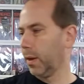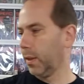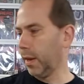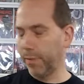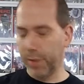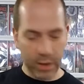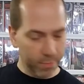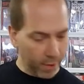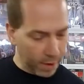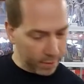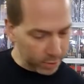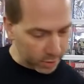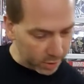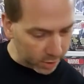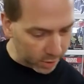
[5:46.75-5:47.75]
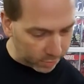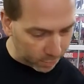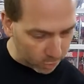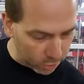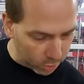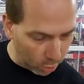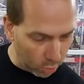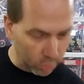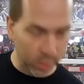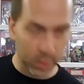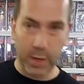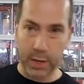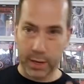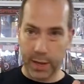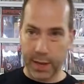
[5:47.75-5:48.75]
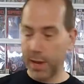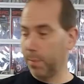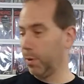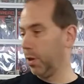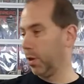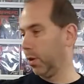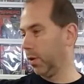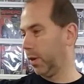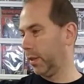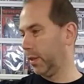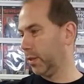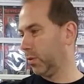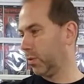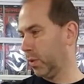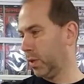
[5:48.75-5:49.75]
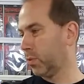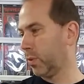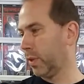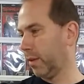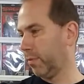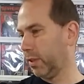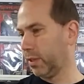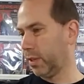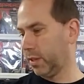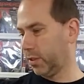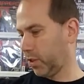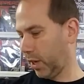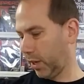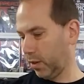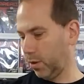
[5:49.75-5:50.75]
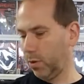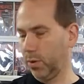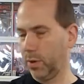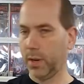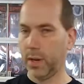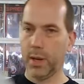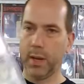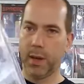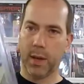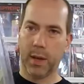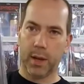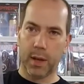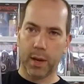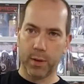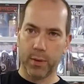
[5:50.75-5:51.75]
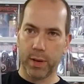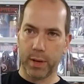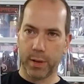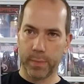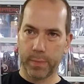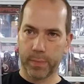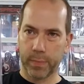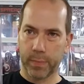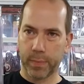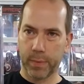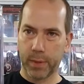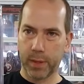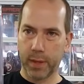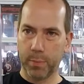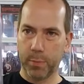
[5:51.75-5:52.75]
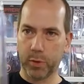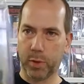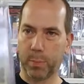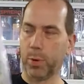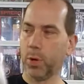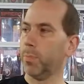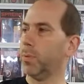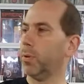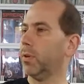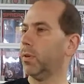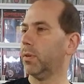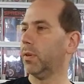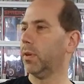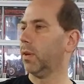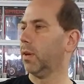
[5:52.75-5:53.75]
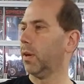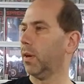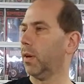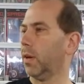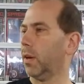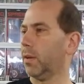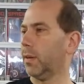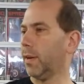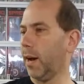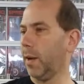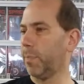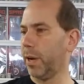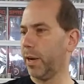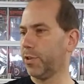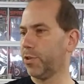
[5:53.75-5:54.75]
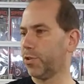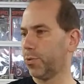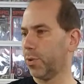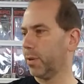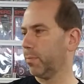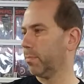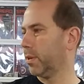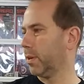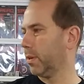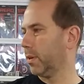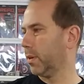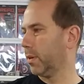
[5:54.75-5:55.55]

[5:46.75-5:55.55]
They have 85 listed as first Odin and a cameo, and then this one they have listed as second Odin. Anyway, they hit me with a purple. Top edge trimmed.